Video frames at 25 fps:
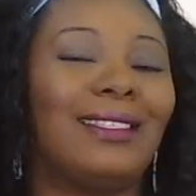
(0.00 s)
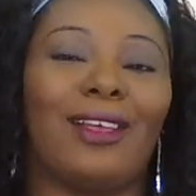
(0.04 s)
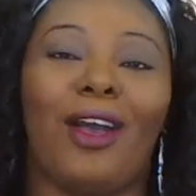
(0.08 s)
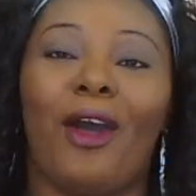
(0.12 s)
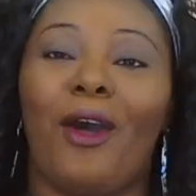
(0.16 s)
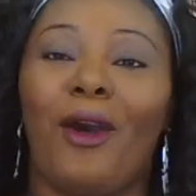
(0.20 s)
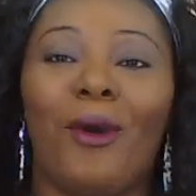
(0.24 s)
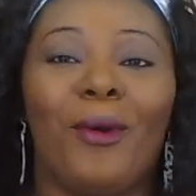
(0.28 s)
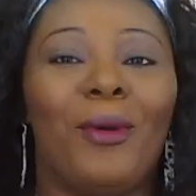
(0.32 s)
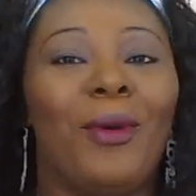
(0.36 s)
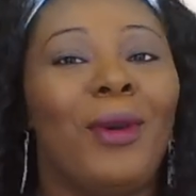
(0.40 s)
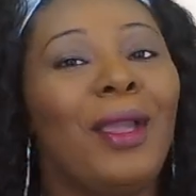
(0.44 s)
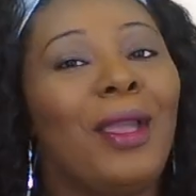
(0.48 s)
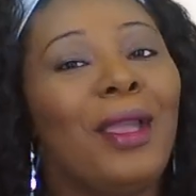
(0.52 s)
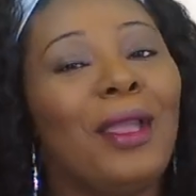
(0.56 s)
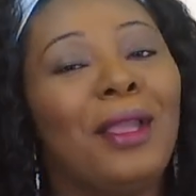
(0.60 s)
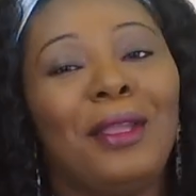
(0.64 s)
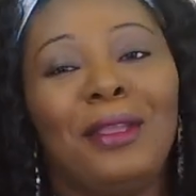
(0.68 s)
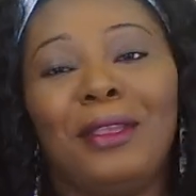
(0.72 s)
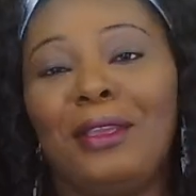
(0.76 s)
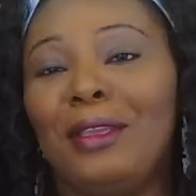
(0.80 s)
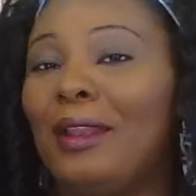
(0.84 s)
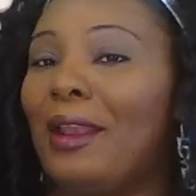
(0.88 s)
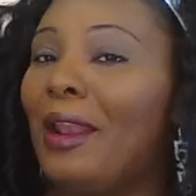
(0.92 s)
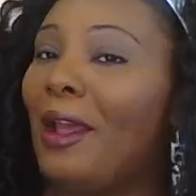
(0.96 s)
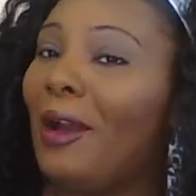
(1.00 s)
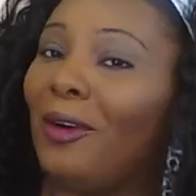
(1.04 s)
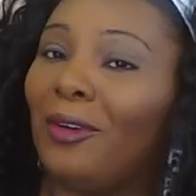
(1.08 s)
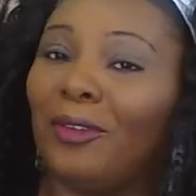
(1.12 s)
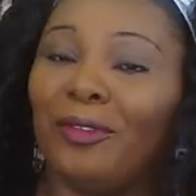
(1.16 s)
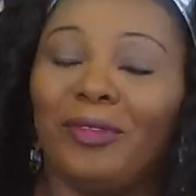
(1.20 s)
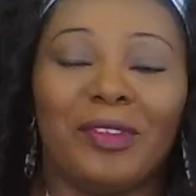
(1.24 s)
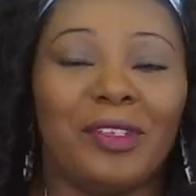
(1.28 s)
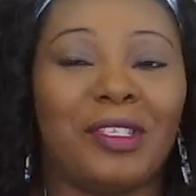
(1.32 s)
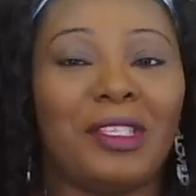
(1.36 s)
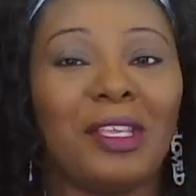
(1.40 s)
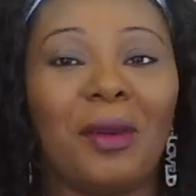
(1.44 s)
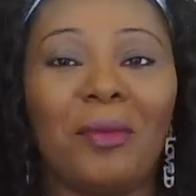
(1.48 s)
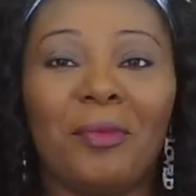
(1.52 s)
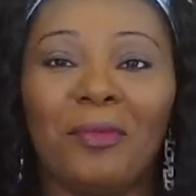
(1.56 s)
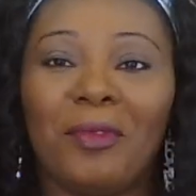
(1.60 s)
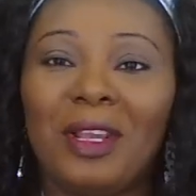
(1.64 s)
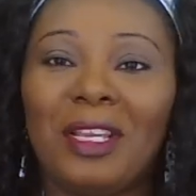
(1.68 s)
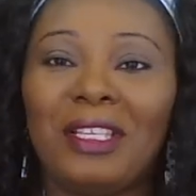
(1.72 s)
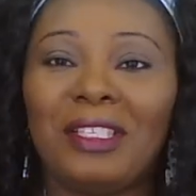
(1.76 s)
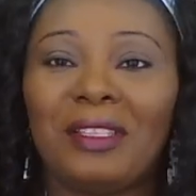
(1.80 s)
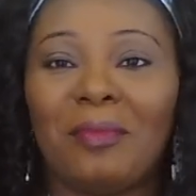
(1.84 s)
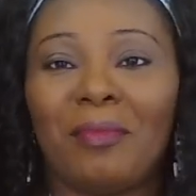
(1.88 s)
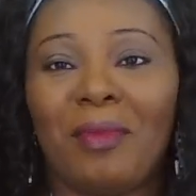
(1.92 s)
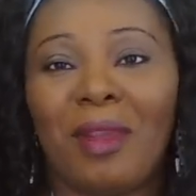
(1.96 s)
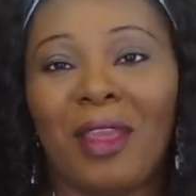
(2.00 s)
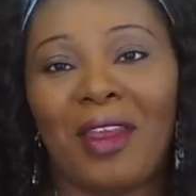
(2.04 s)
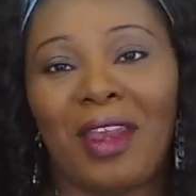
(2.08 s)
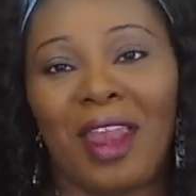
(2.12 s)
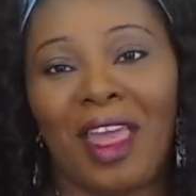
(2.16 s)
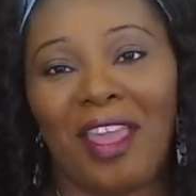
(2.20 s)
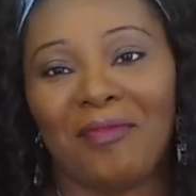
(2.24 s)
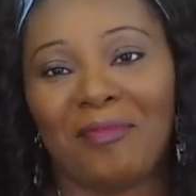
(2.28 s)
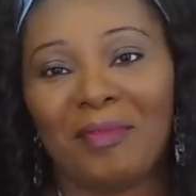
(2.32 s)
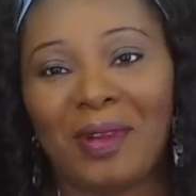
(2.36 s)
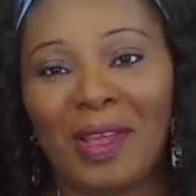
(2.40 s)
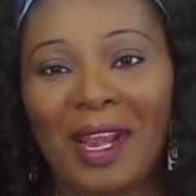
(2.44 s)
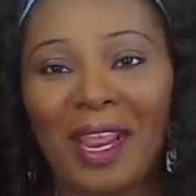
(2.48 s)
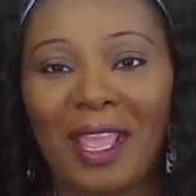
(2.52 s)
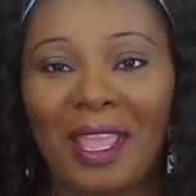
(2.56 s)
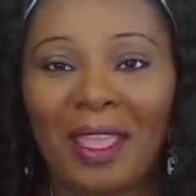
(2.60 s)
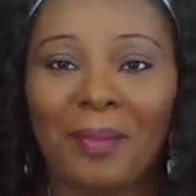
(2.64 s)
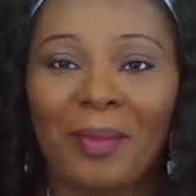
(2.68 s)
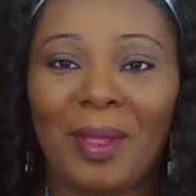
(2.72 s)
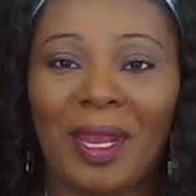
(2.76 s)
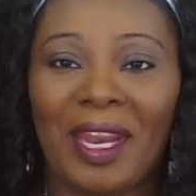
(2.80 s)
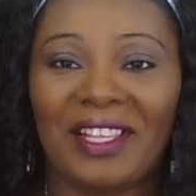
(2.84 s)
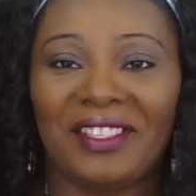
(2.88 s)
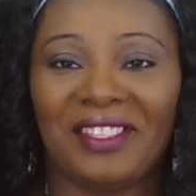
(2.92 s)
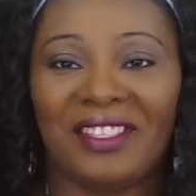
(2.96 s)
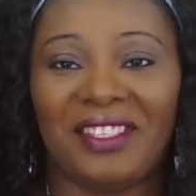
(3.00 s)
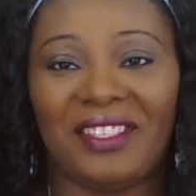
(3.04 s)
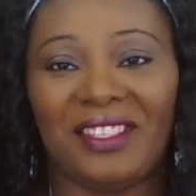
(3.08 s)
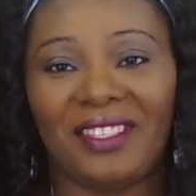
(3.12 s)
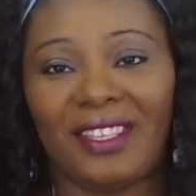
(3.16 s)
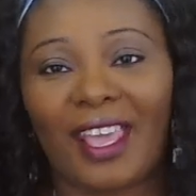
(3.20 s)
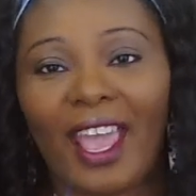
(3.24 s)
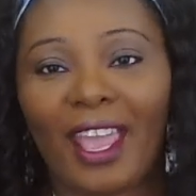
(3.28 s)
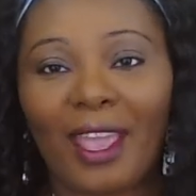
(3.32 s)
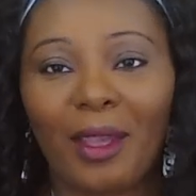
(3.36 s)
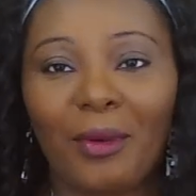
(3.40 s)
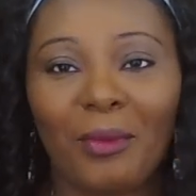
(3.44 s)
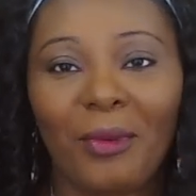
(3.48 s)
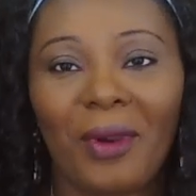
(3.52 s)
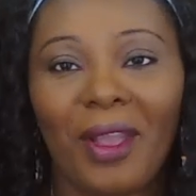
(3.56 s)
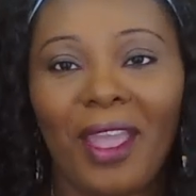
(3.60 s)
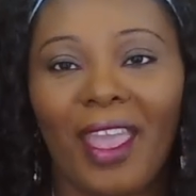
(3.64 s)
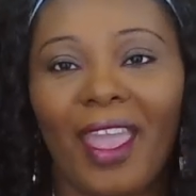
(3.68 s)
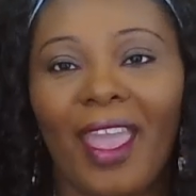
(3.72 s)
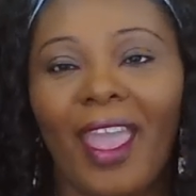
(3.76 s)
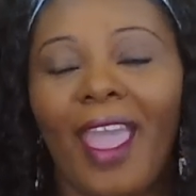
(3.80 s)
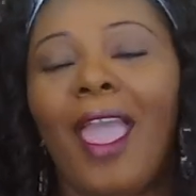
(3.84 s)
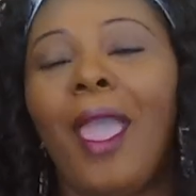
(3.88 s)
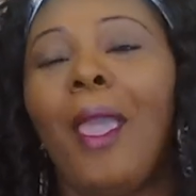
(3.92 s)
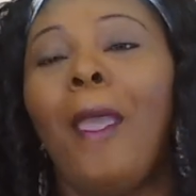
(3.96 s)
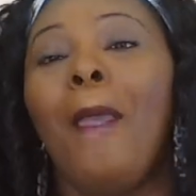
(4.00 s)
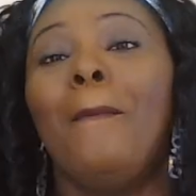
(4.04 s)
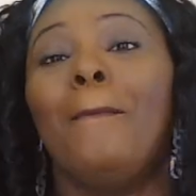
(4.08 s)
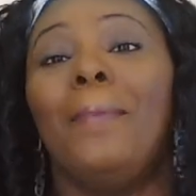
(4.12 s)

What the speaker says: So, you know, for some reason, Married Life Monday give me that second win.